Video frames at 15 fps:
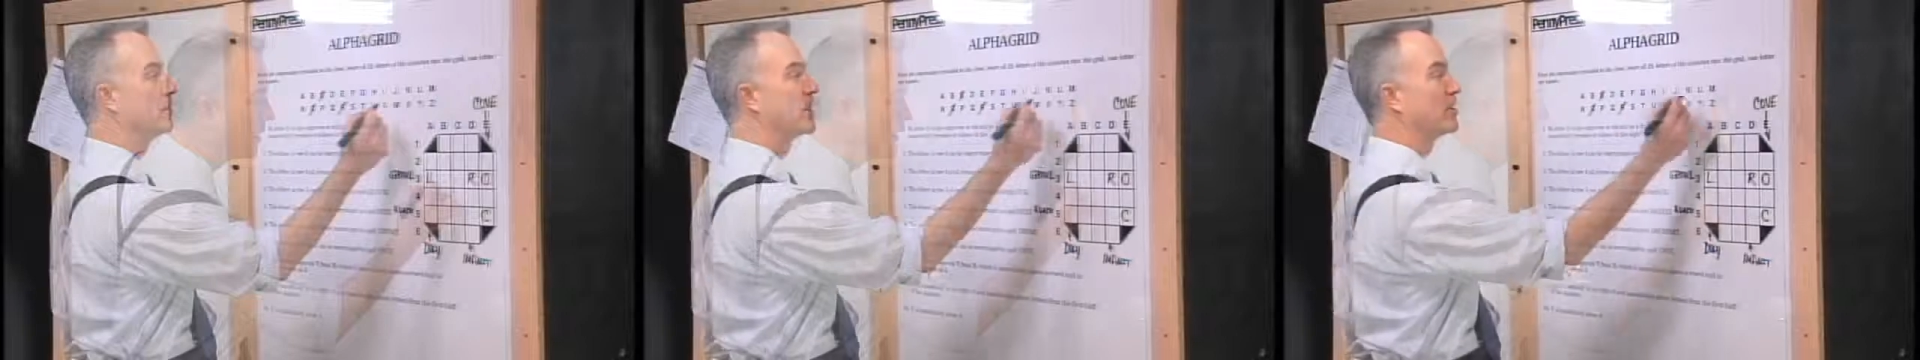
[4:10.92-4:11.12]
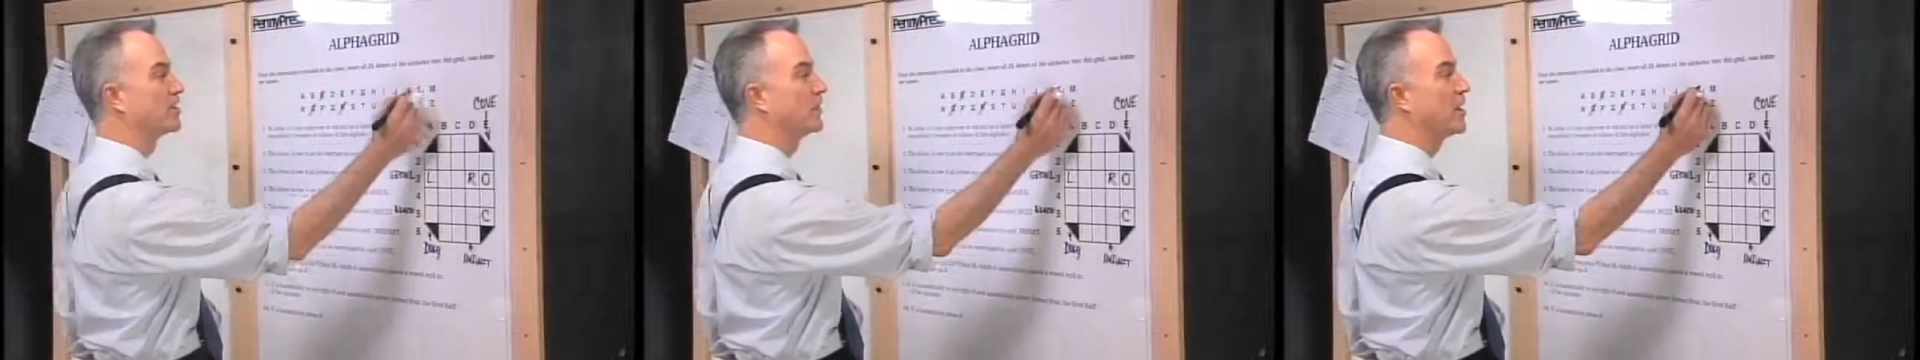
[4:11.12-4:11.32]

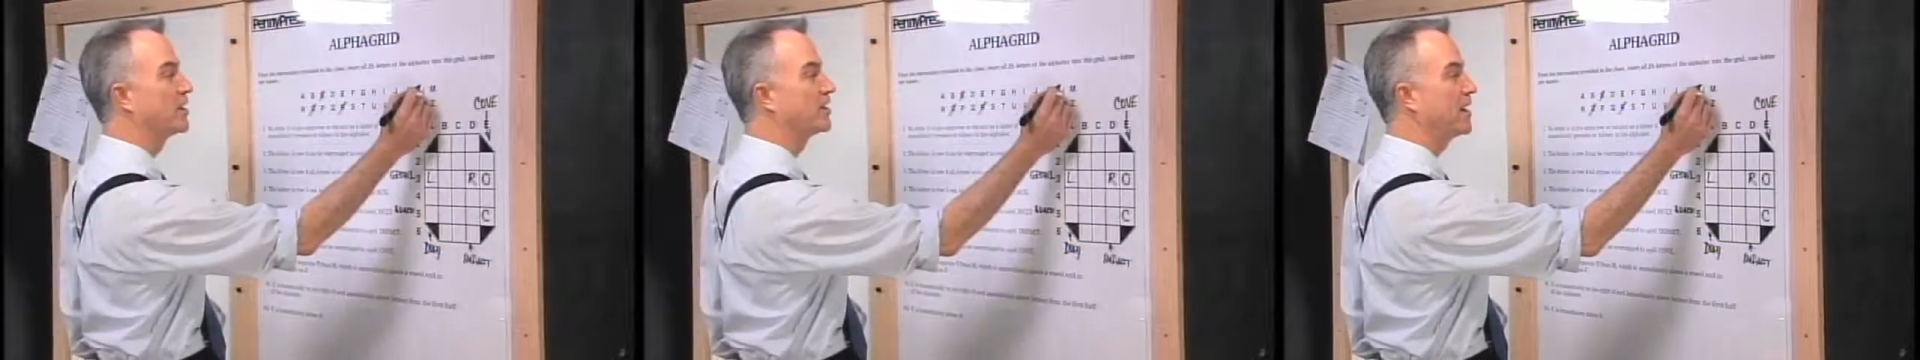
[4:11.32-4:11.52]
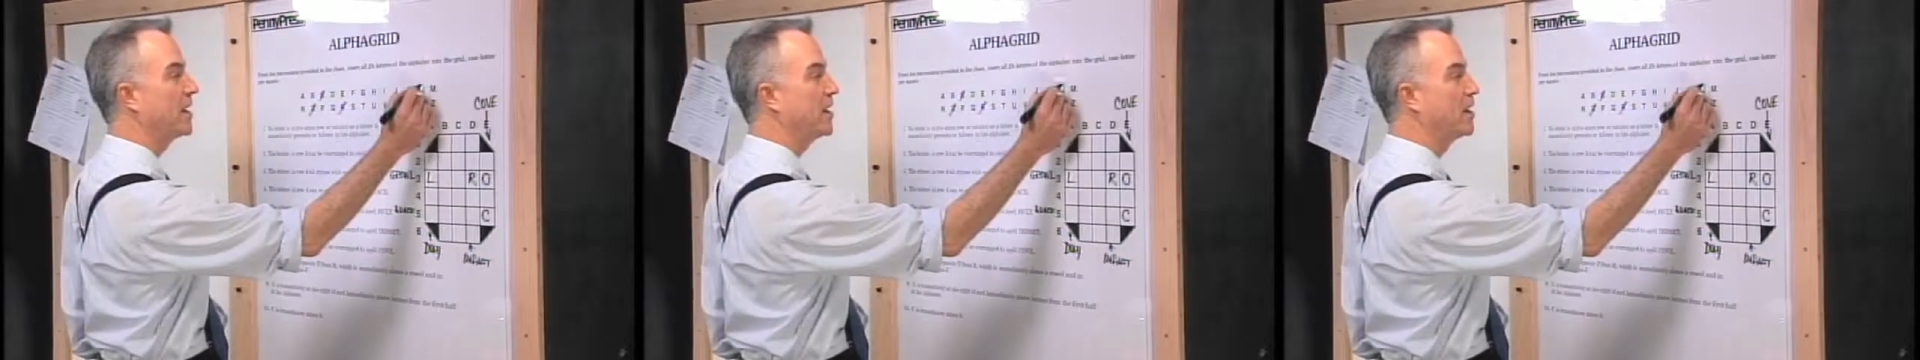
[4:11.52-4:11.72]
Let's
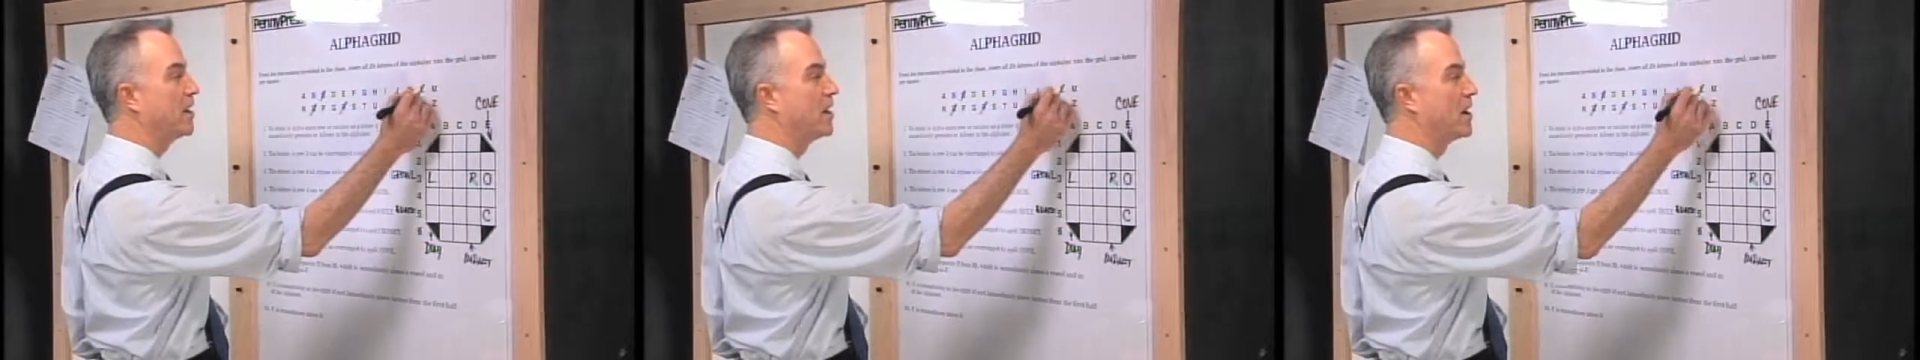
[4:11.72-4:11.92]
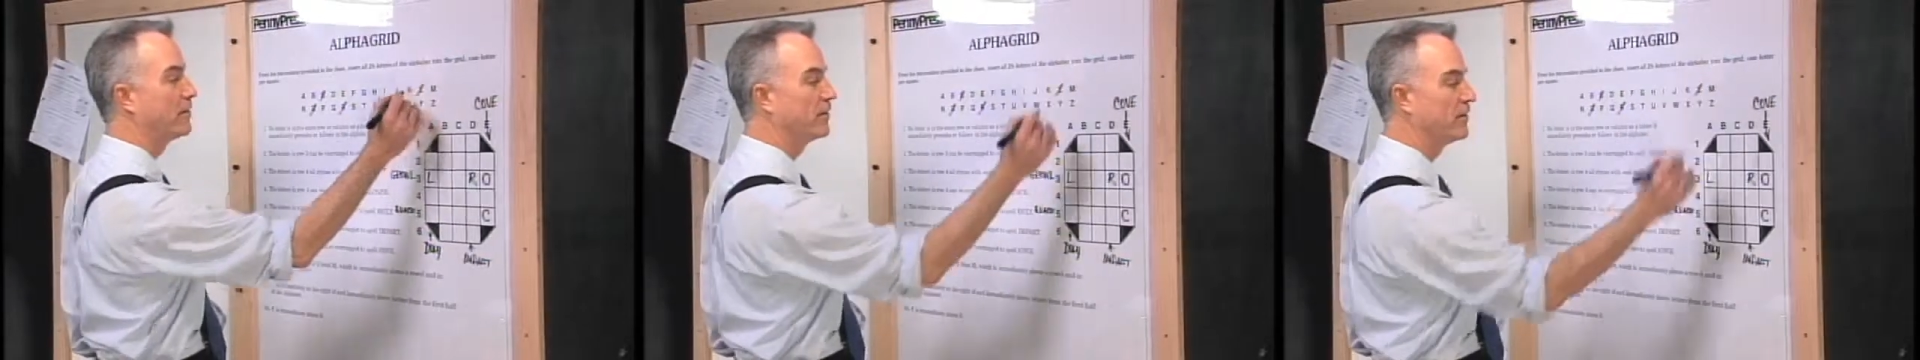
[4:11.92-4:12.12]
cross L
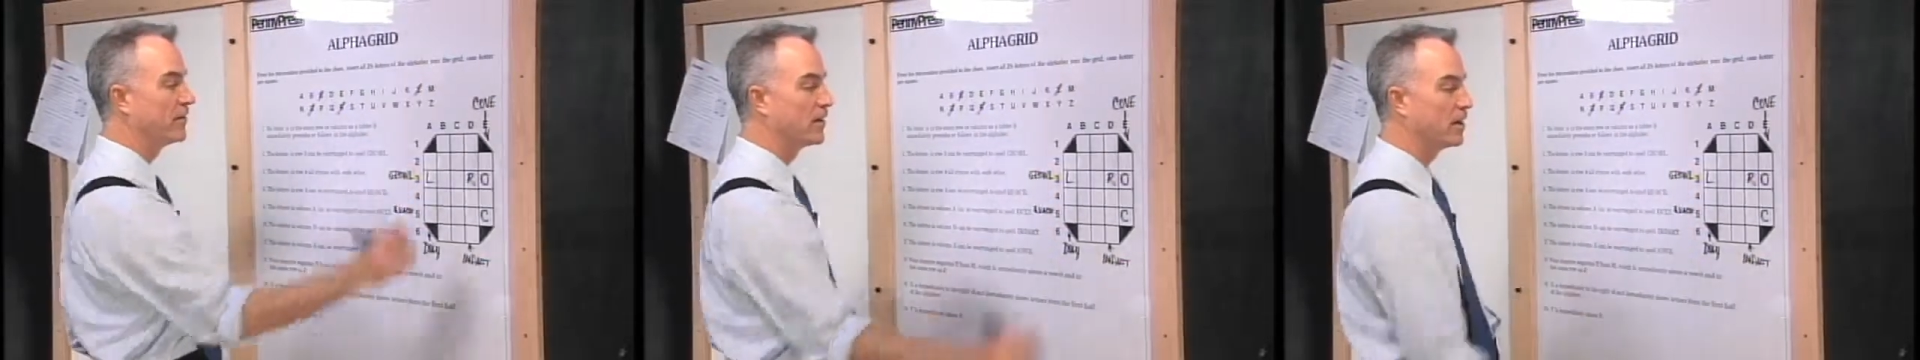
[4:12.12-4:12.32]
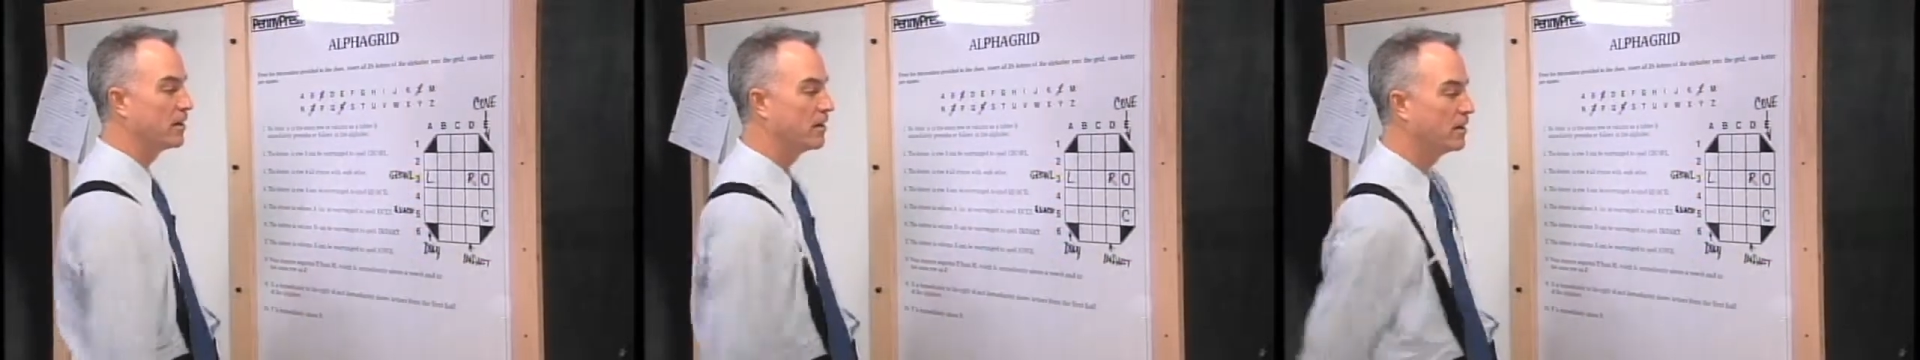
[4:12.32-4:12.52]
off of
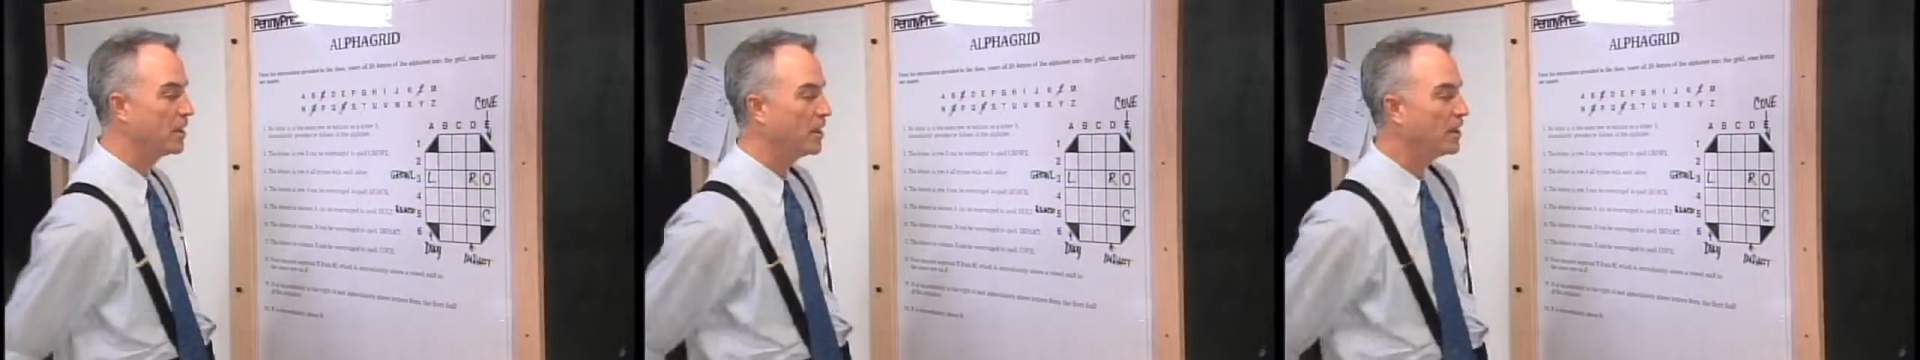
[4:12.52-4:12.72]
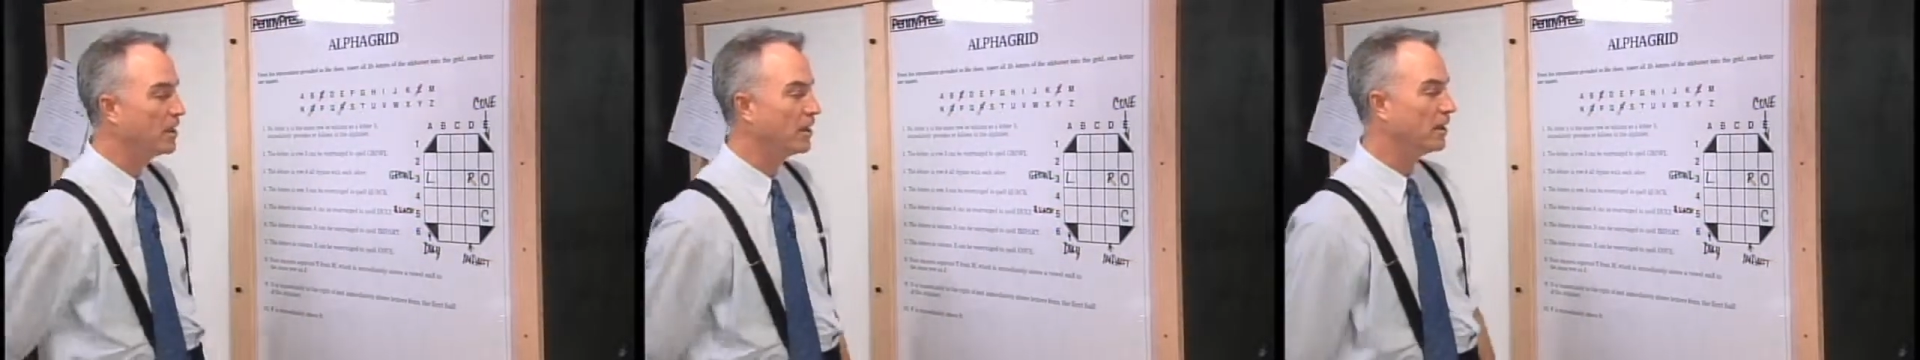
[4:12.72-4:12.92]
our
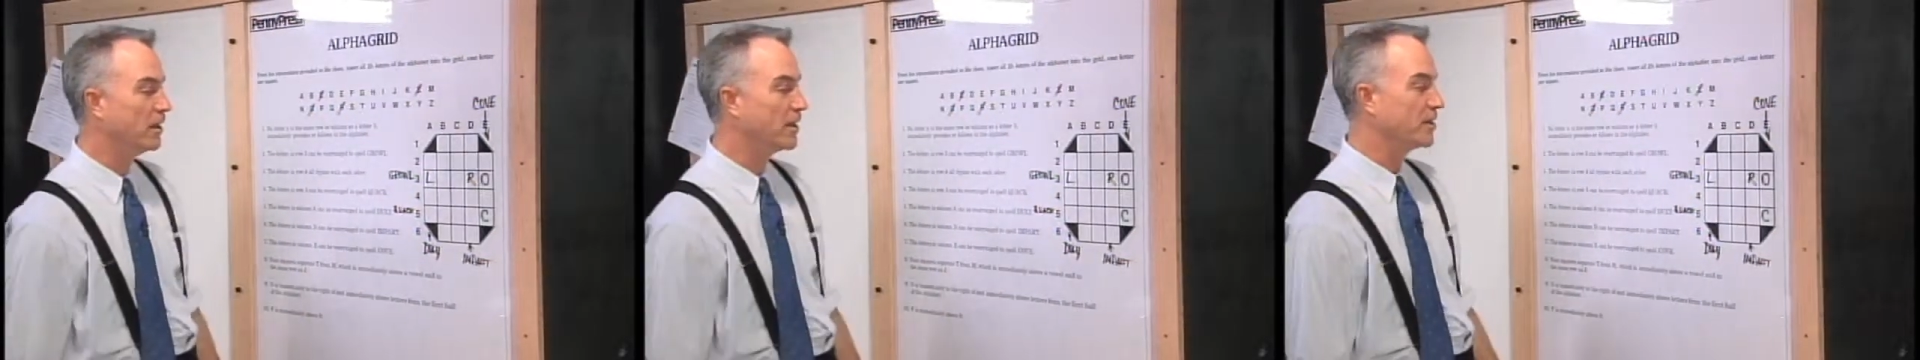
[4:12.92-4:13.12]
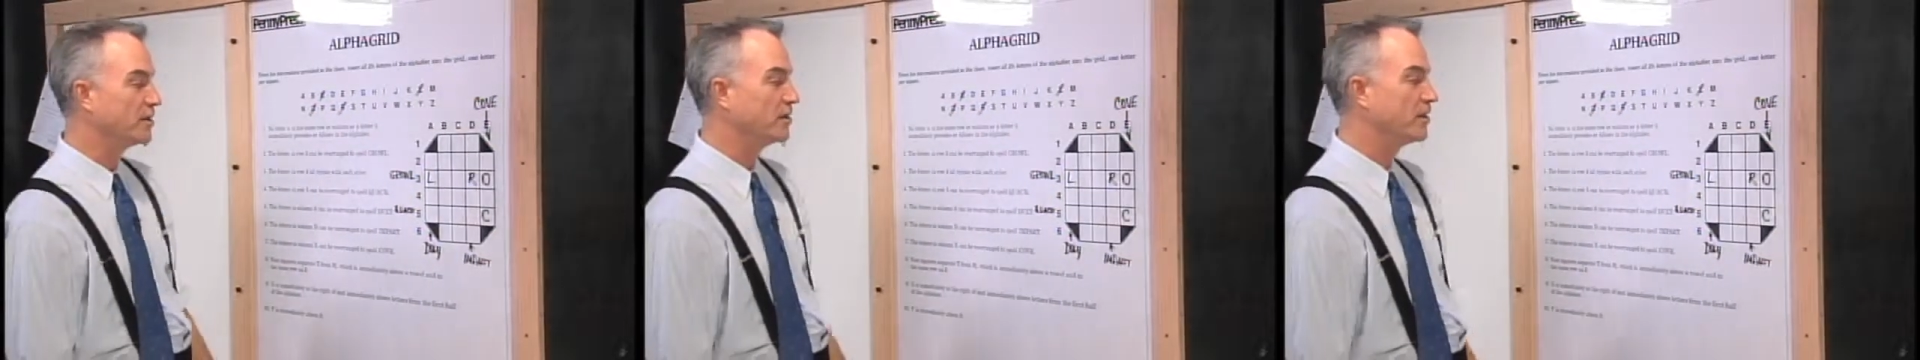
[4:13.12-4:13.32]

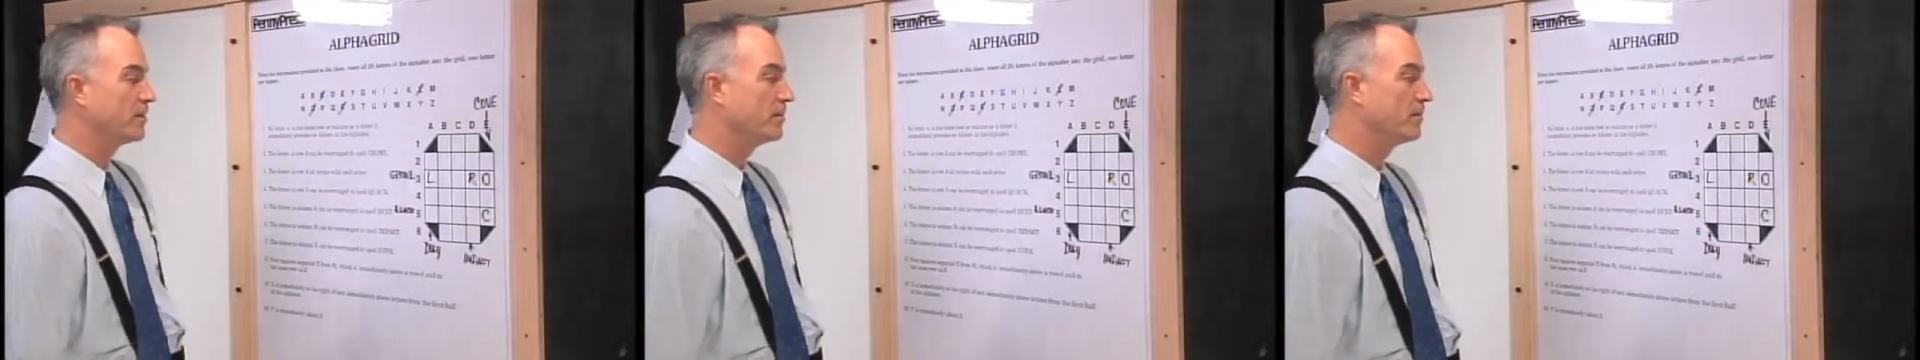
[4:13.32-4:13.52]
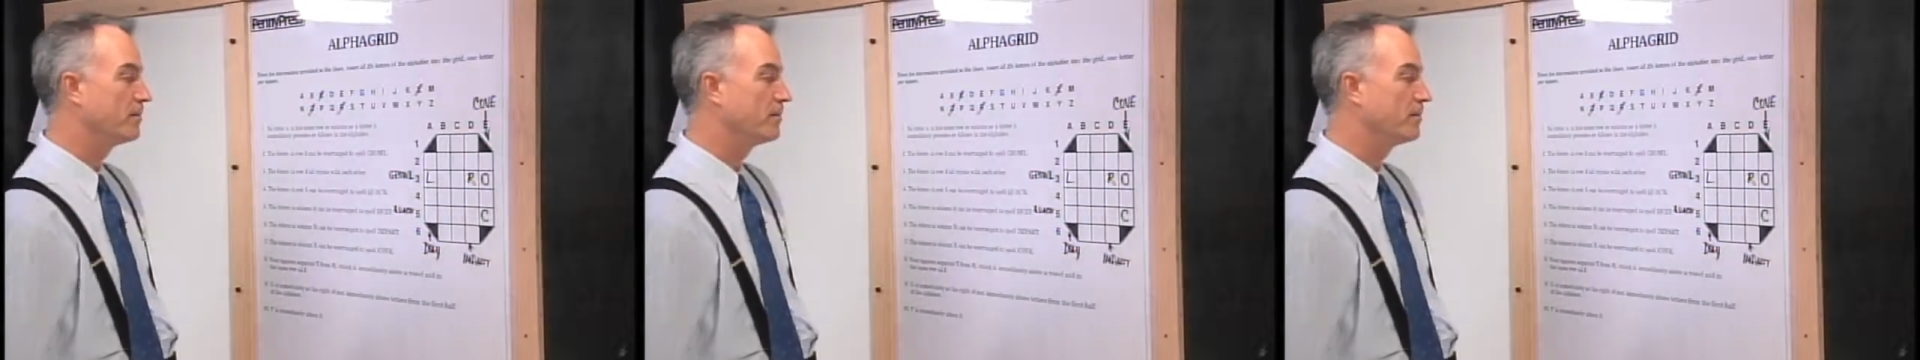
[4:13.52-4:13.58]
list.